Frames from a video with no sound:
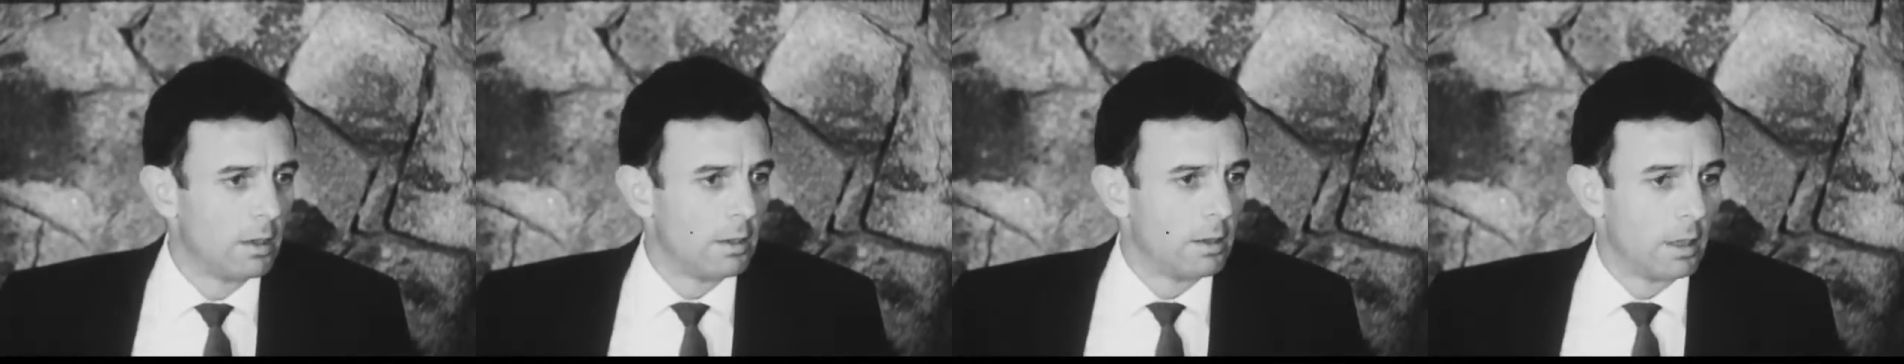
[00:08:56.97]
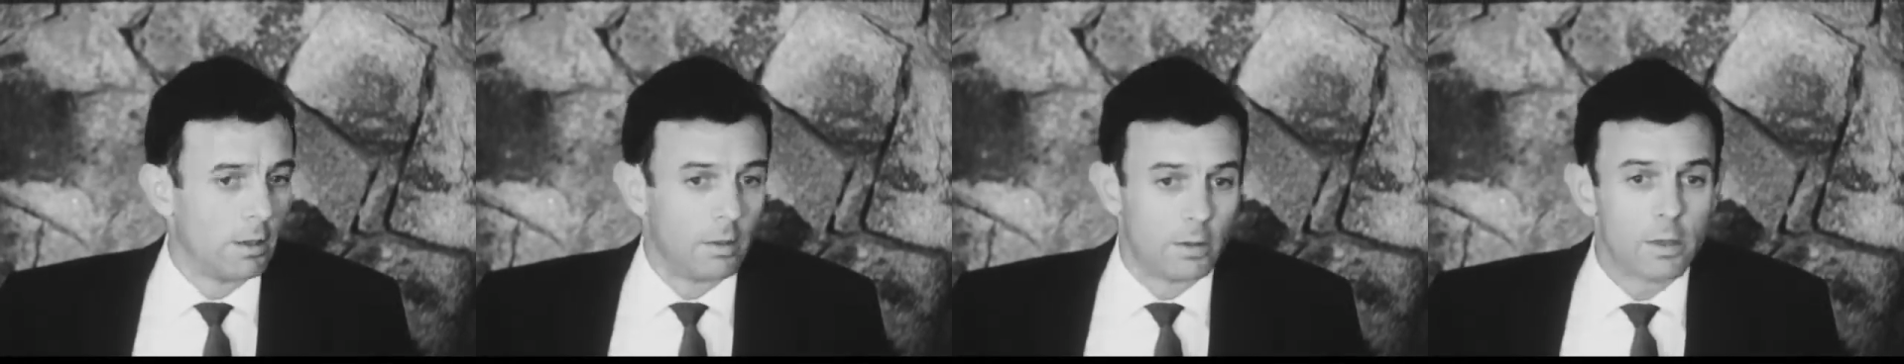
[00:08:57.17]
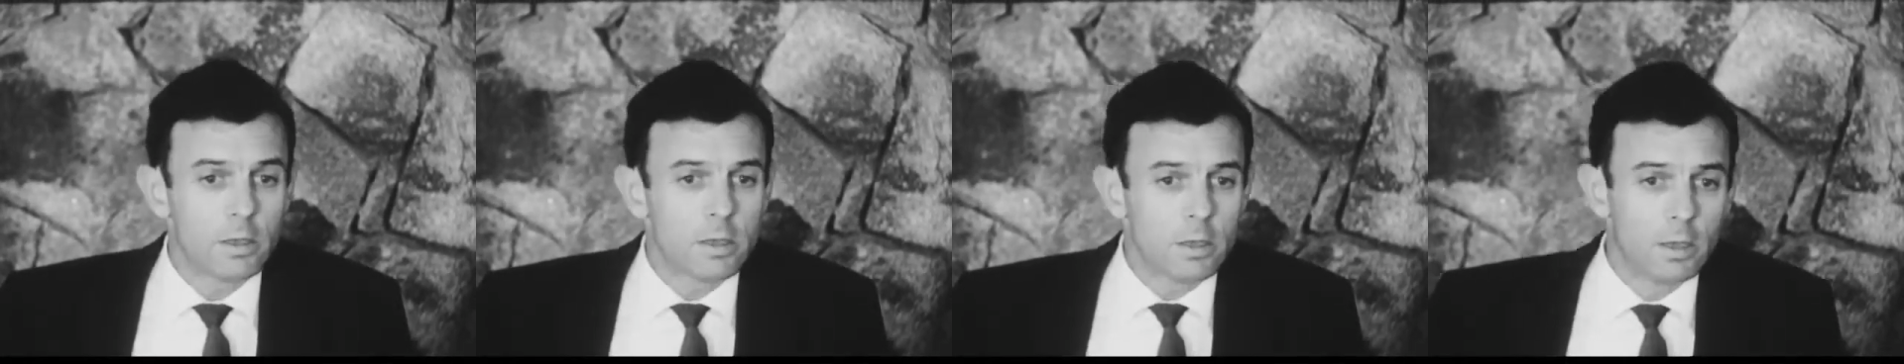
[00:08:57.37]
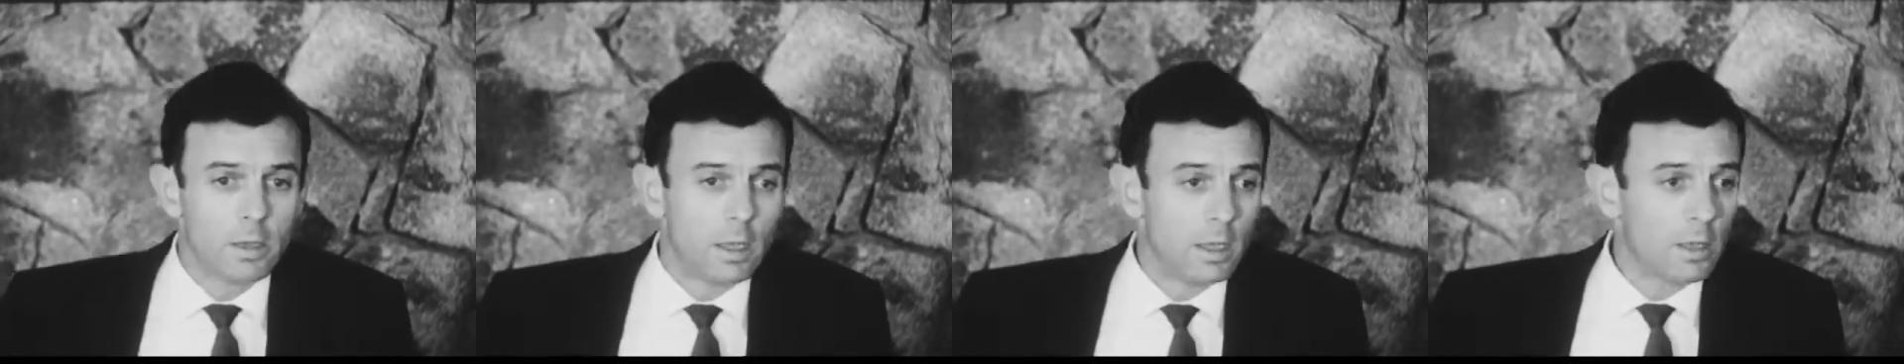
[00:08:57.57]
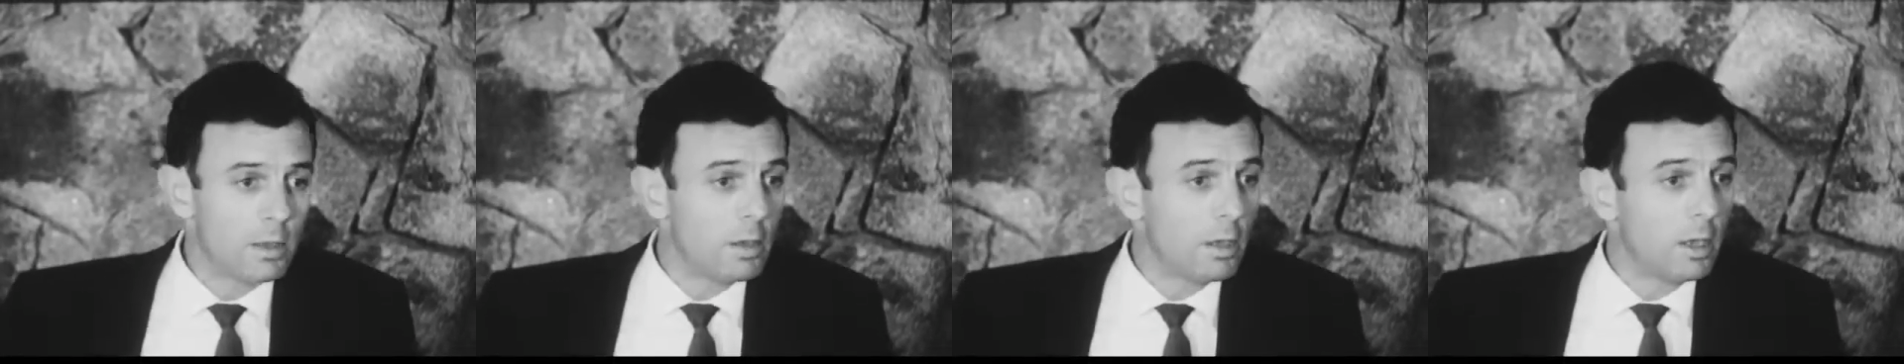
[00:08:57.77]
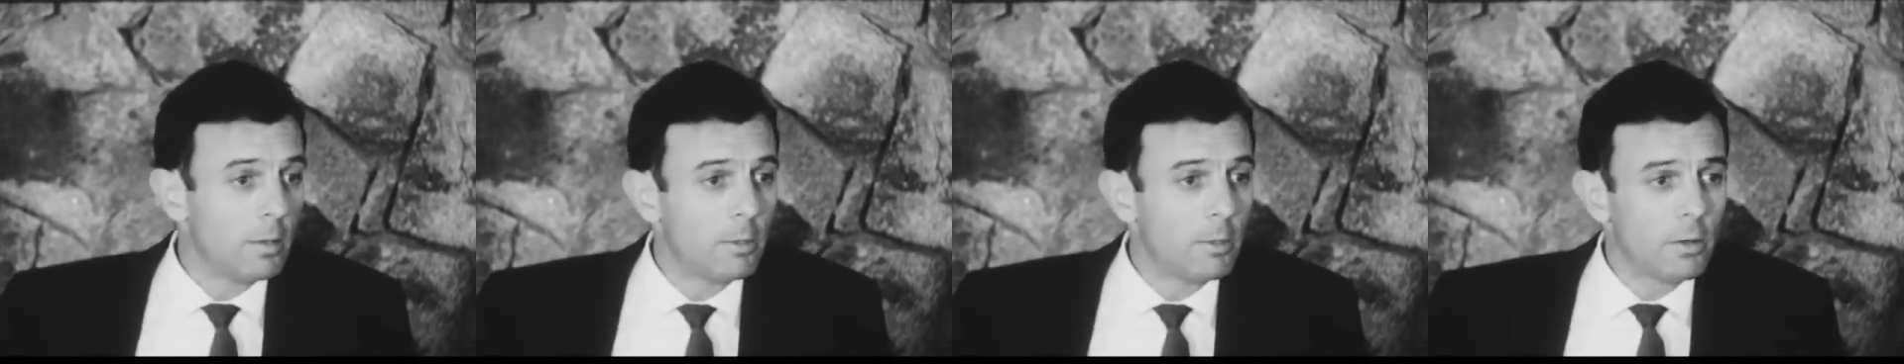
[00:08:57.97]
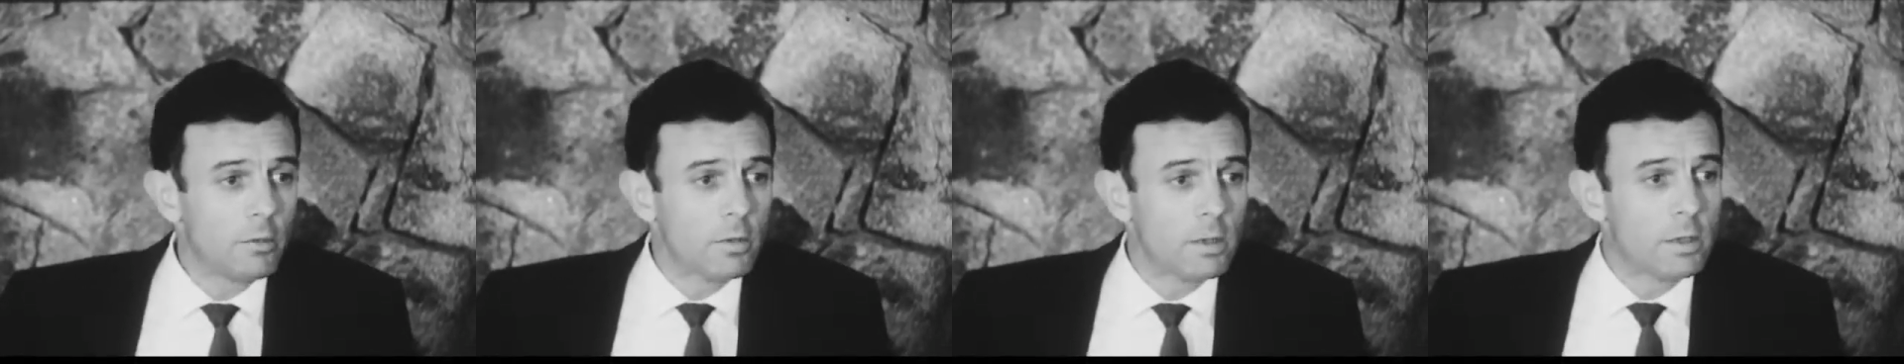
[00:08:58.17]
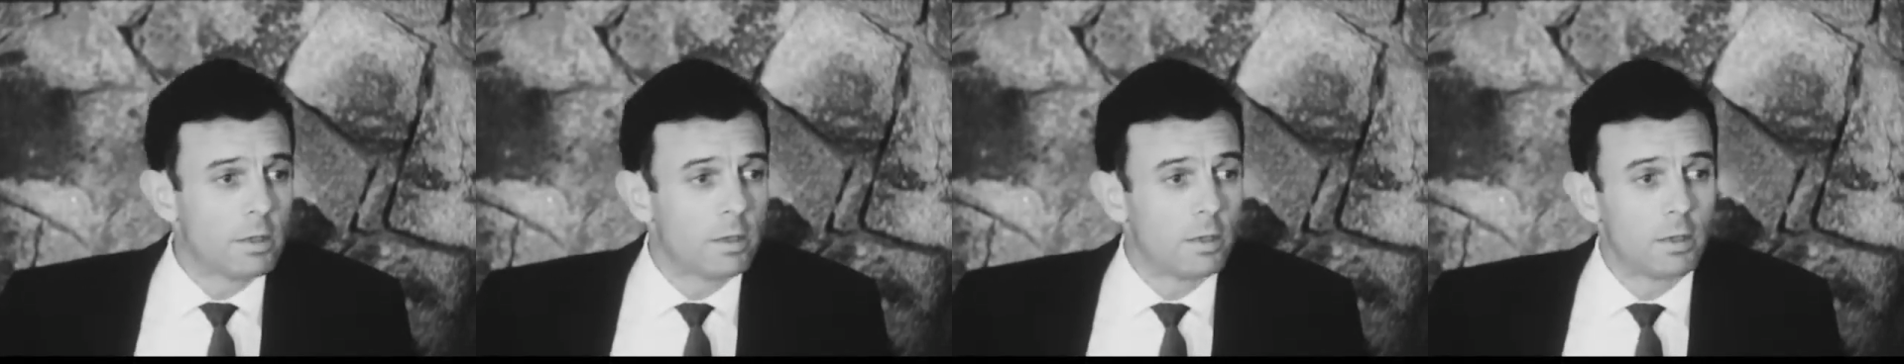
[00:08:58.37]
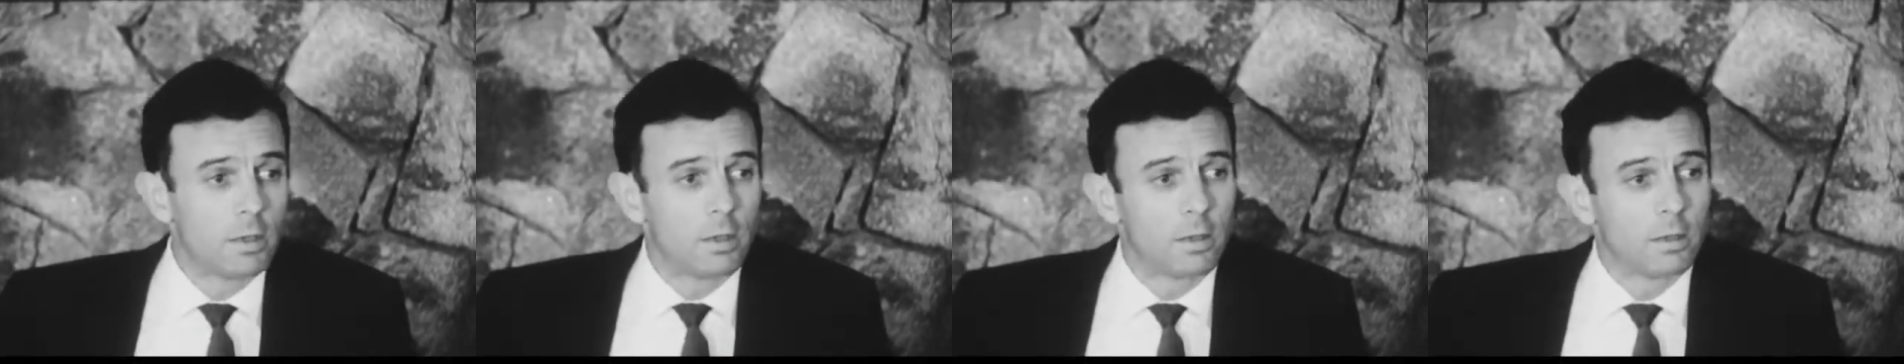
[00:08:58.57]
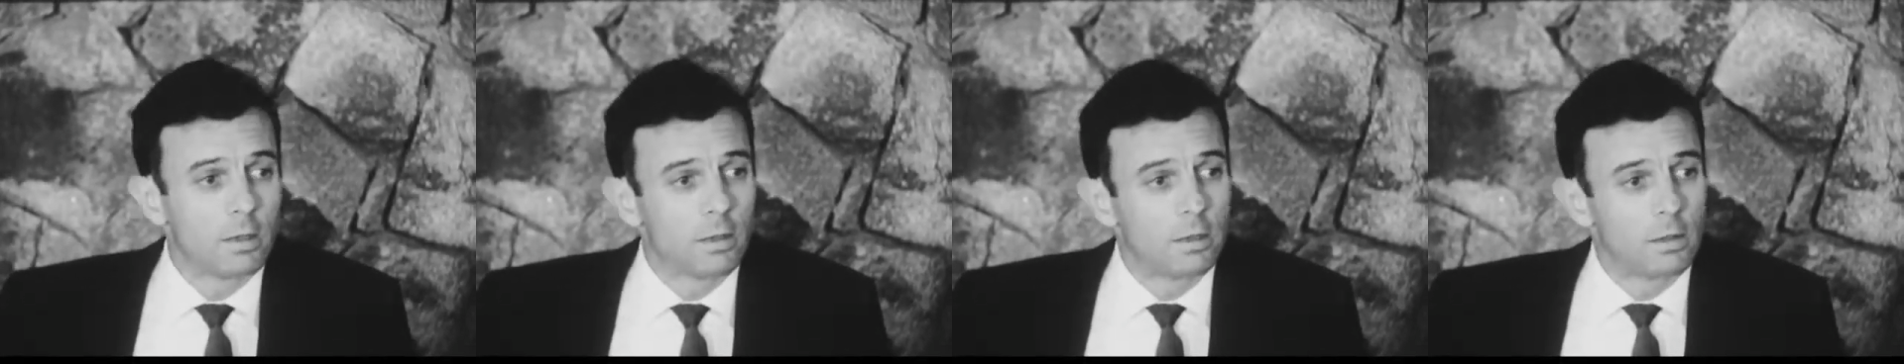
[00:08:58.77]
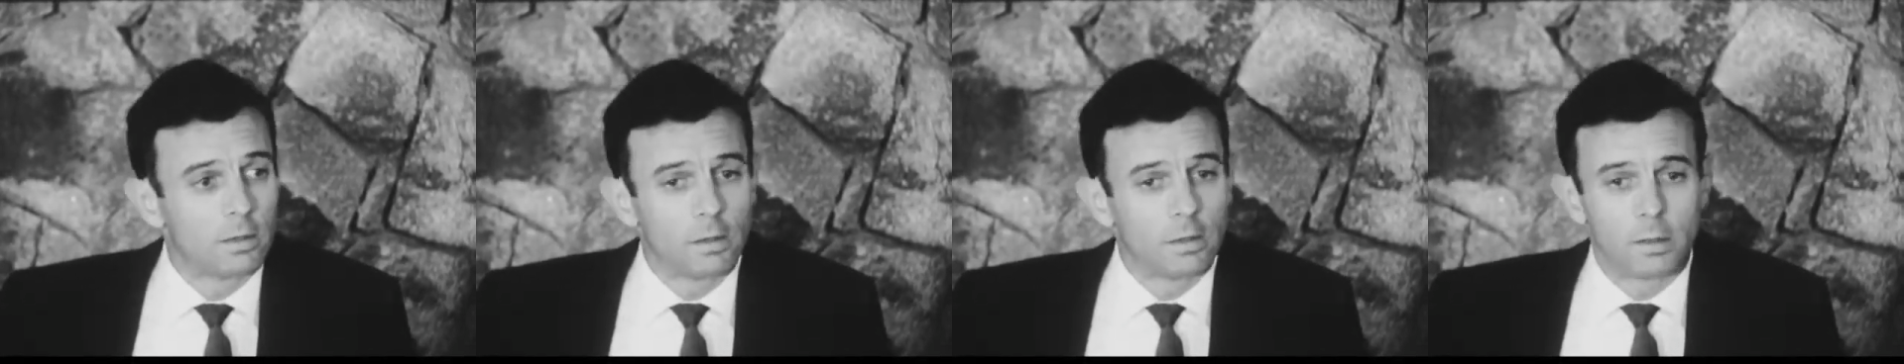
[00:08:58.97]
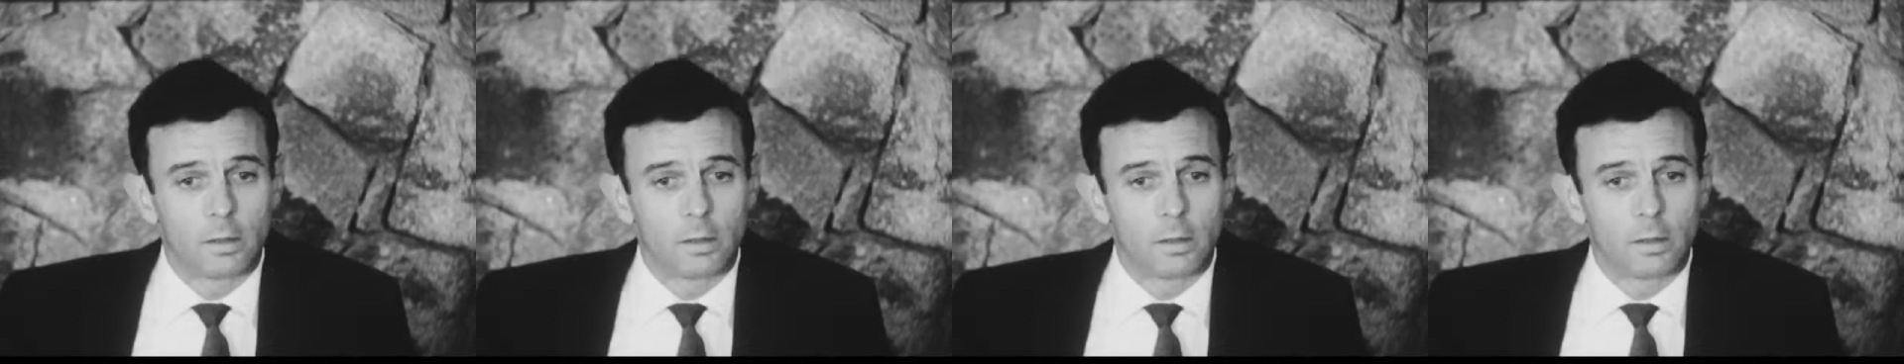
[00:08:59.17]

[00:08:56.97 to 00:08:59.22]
Now in this connection, I'm interested in